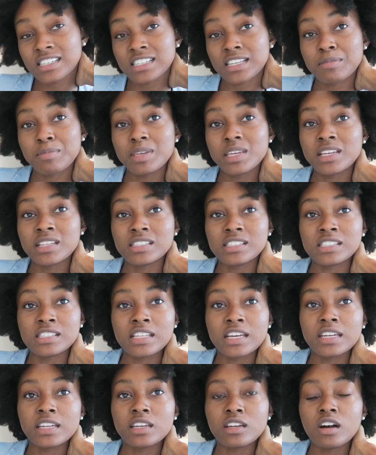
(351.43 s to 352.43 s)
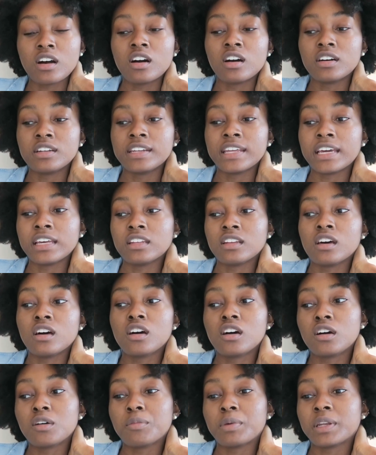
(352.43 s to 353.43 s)
Because, I mean, you can study all day
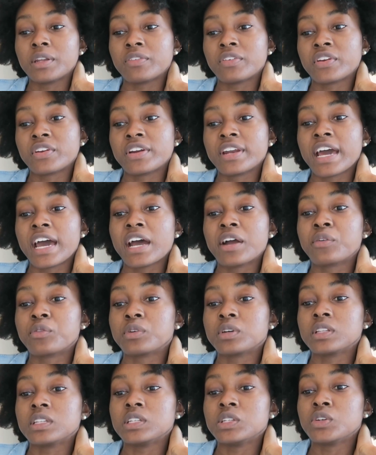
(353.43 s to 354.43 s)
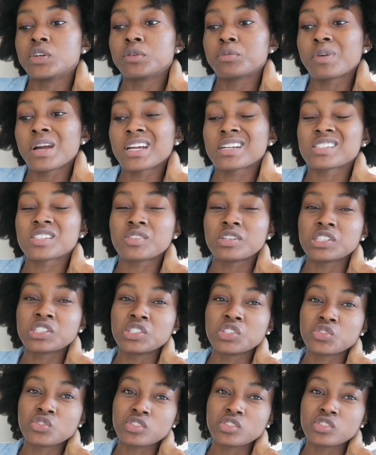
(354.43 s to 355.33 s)
long, but if you're not really doing practice questions,